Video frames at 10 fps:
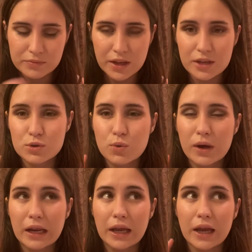in
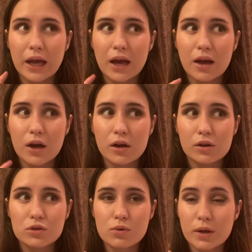
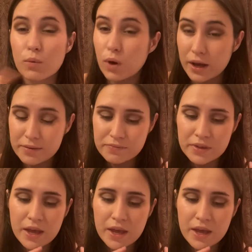2021